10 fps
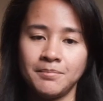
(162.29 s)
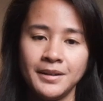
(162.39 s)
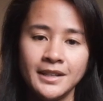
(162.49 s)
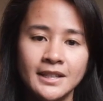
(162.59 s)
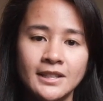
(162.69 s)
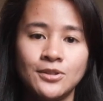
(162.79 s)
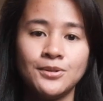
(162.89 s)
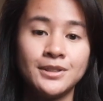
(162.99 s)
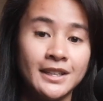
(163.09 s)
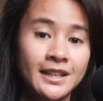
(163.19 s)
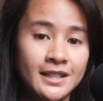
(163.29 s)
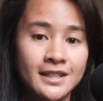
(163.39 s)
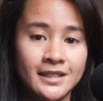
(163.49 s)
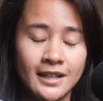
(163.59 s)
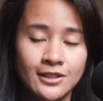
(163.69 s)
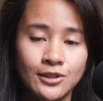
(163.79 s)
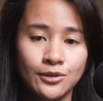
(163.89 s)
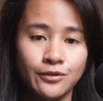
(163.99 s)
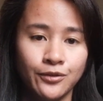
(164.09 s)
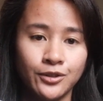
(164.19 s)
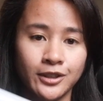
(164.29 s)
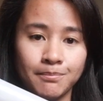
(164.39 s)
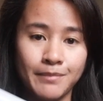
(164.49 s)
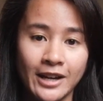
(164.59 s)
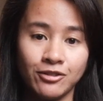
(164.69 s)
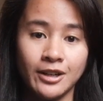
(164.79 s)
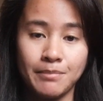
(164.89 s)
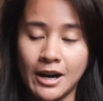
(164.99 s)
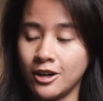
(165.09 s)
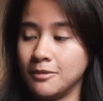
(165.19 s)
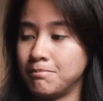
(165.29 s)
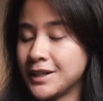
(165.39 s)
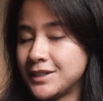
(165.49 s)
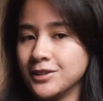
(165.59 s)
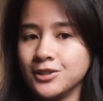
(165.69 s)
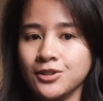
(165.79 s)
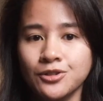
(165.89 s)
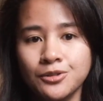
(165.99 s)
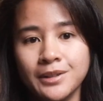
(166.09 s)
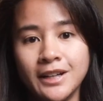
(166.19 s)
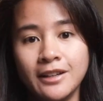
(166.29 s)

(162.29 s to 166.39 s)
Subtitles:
The PT2C is a 2-foot battery-powered pixel tube.